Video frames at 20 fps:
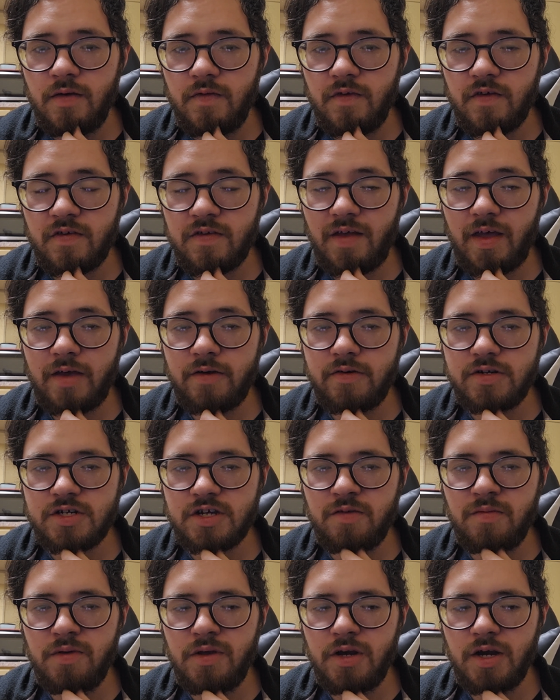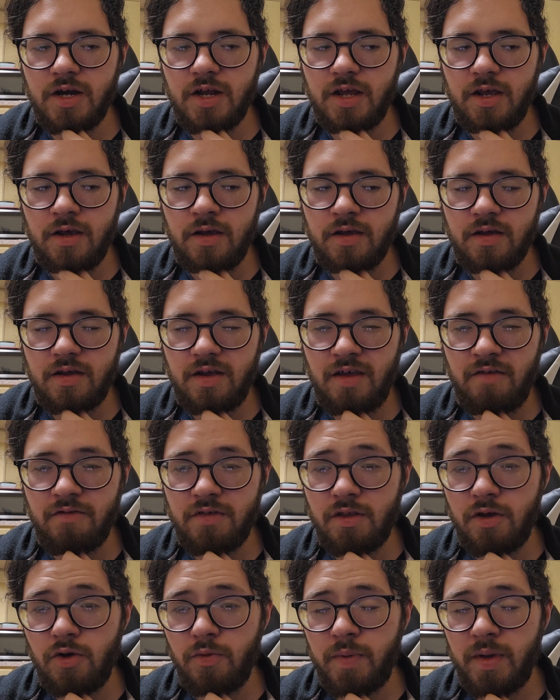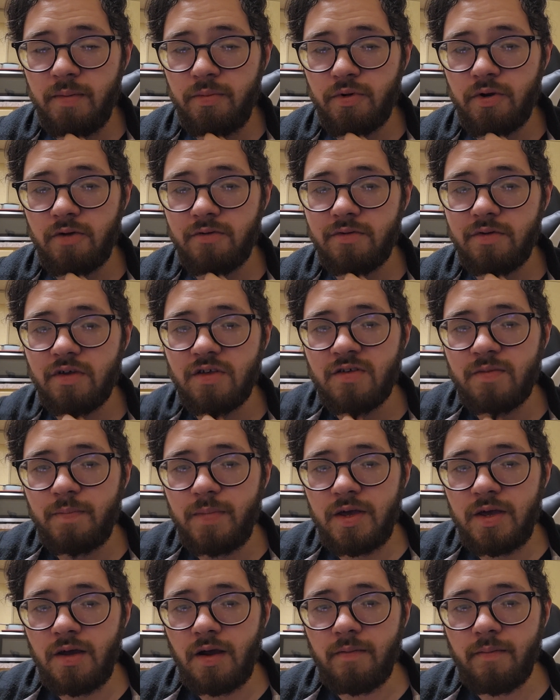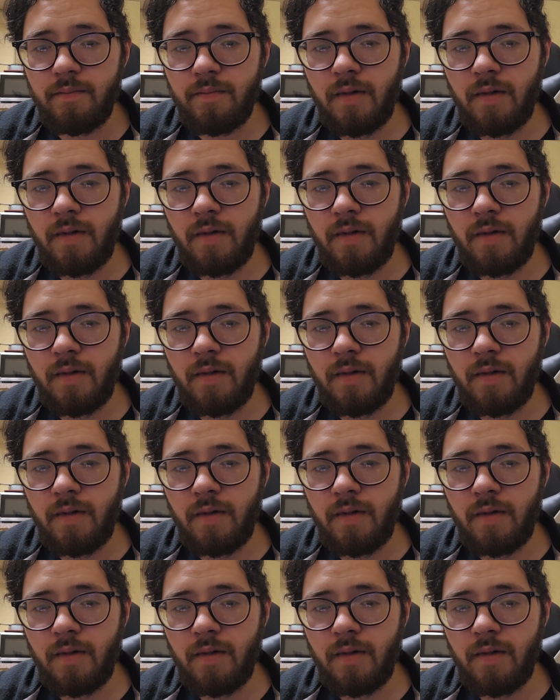this language community, even though people don't really speak